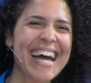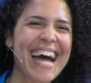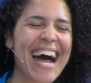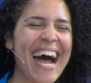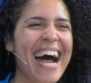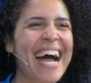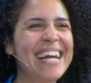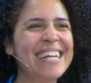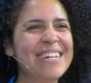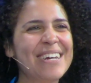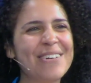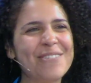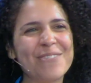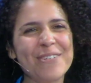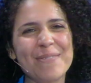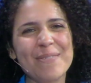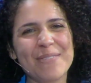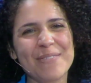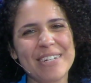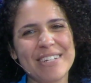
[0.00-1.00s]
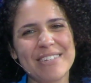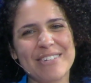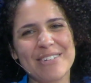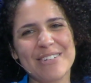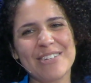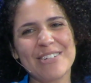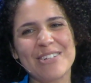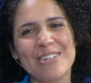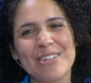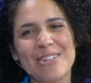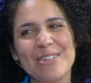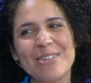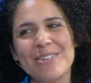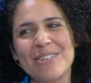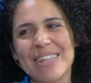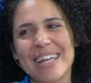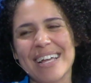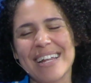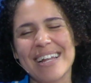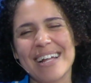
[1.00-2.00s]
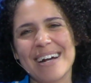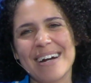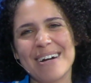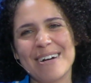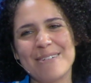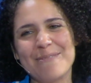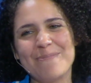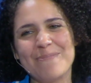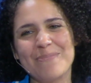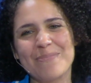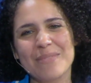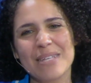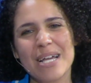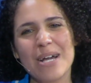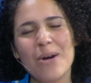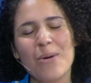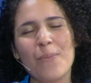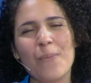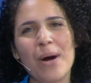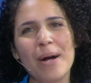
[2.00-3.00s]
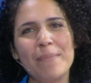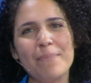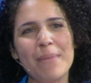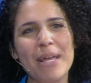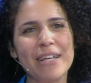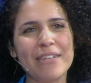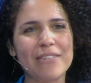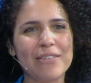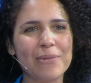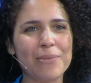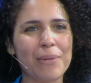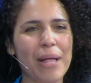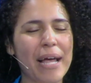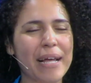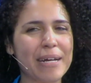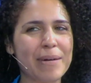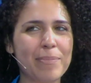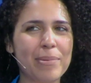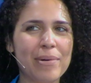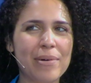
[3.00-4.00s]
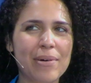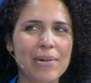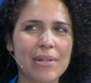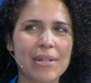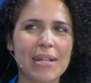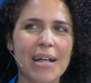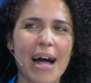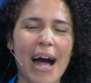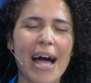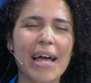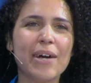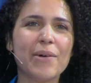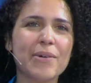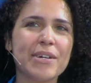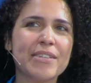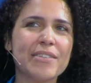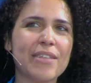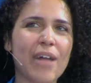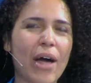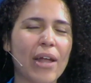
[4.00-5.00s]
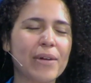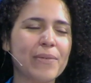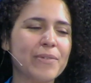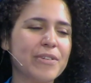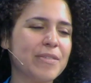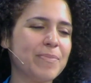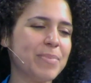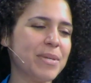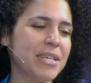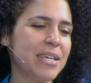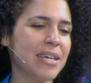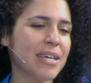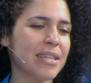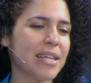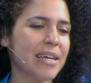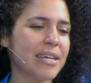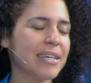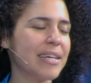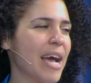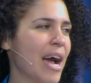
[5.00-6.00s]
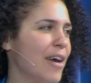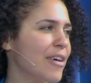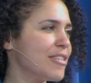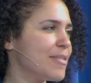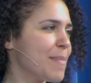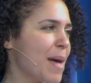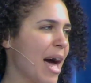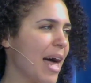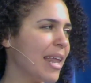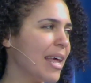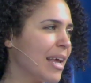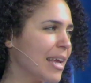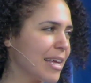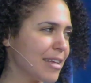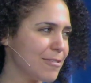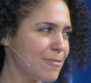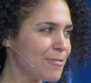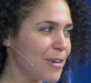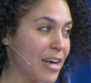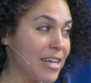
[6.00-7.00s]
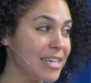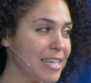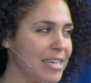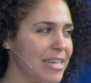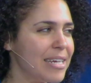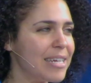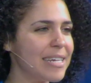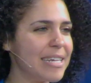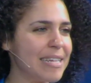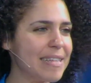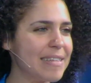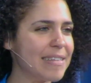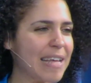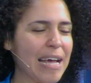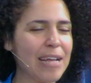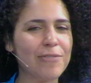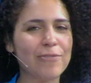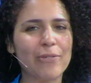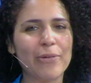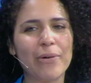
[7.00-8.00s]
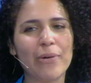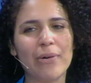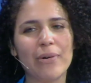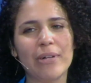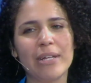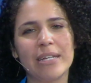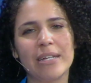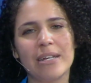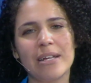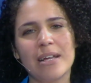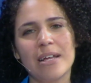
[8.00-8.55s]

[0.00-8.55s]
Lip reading: I know from the research too that what makes you likable, I always thought it was being like charismatic and funny and insightful and